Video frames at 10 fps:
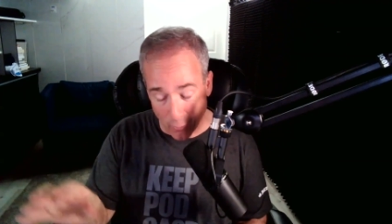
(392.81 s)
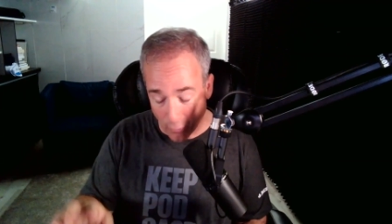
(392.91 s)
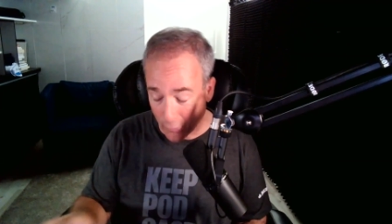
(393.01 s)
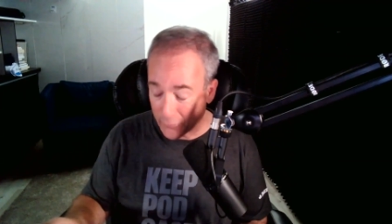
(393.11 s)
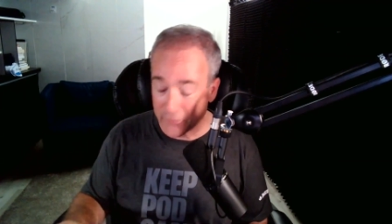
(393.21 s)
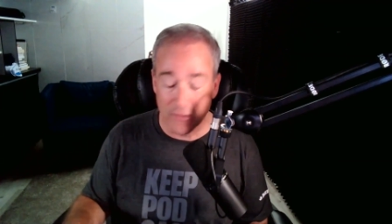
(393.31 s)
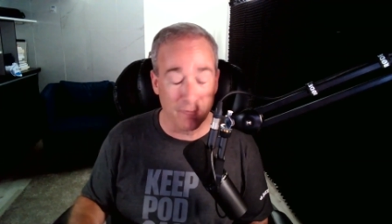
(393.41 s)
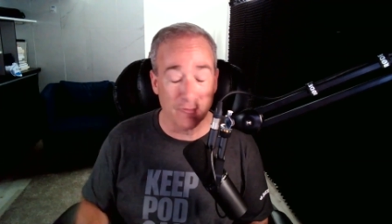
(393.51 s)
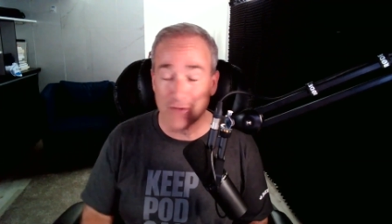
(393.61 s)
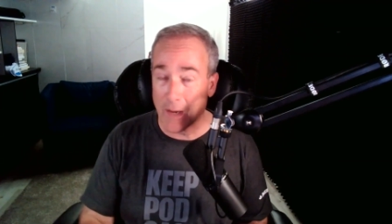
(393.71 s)
all the
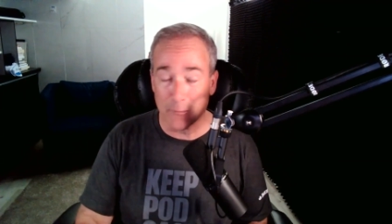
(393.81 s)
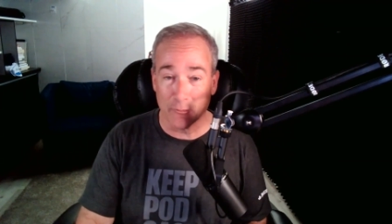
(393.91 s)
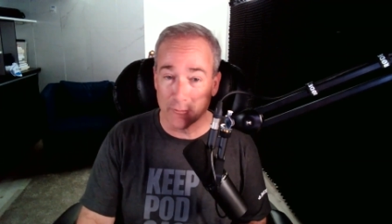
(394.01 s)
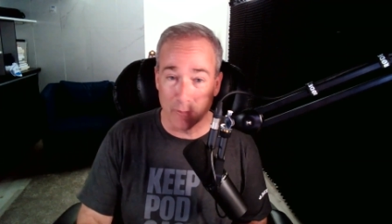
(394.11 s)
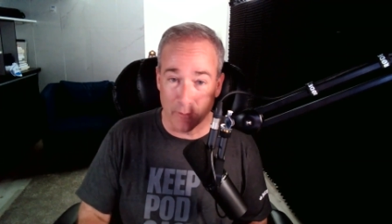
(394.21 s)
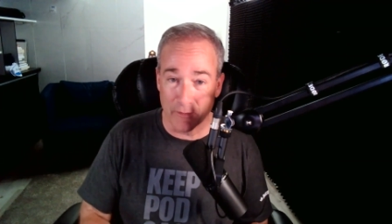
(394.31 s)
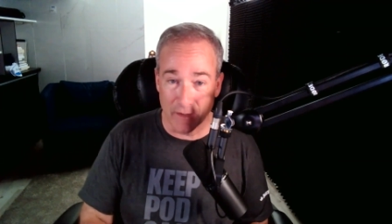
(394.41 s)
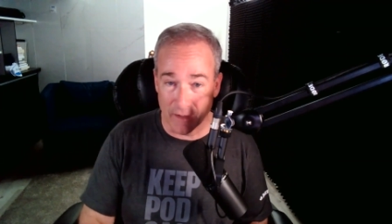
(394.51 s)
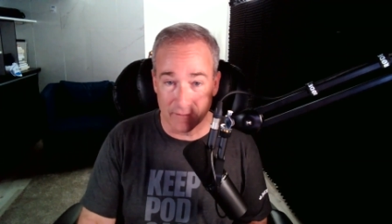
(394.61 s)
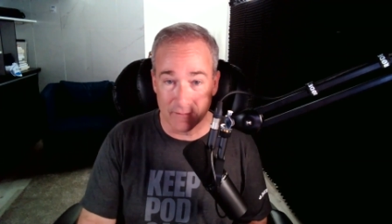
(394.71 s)
different chapters throughout the
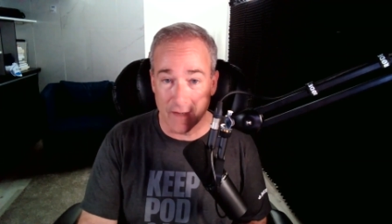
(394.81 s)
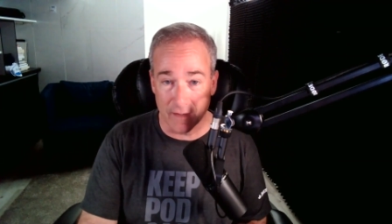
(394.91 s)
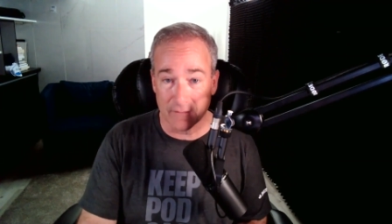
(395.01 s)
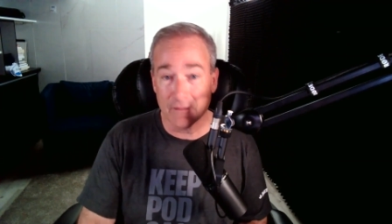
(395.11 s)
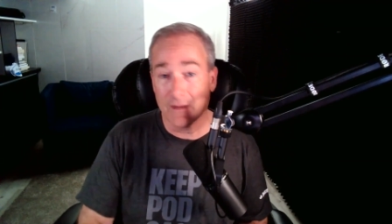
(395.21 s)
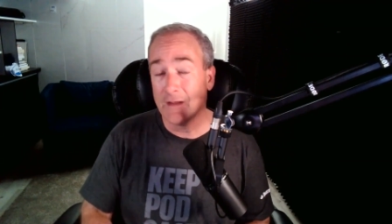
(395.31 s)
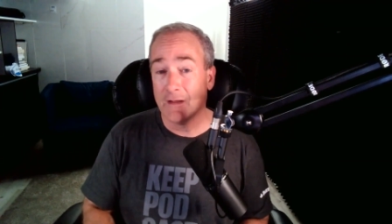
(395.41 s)
United States,